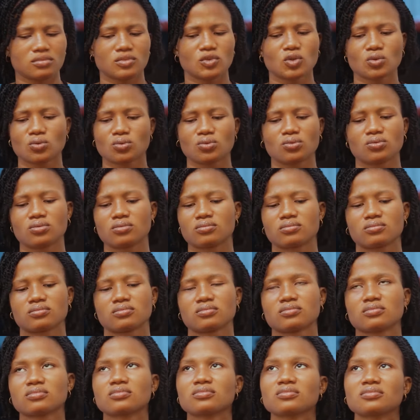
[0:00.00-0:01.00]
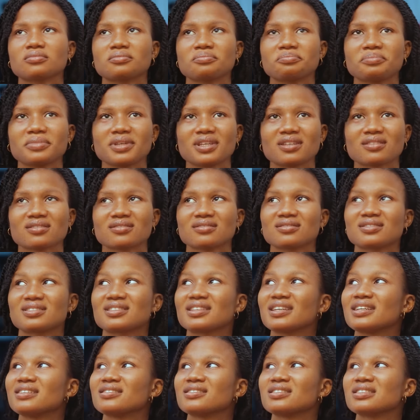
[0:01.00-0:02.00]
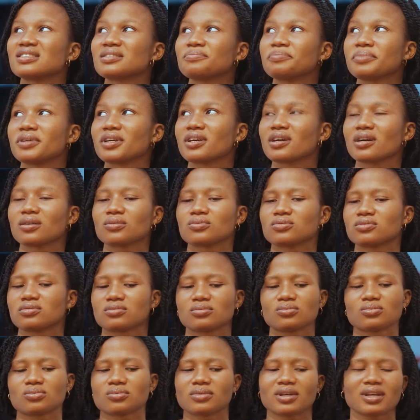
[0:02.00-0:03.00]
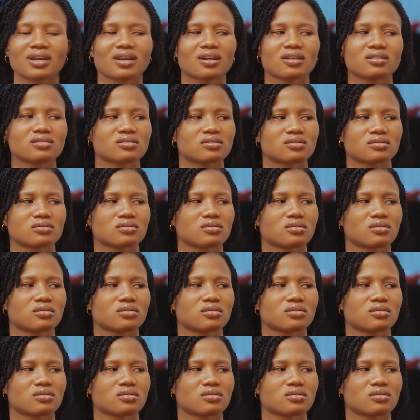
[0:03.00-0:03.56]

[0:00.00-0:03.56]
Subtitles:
No, me, stay in this big house. No, I can't.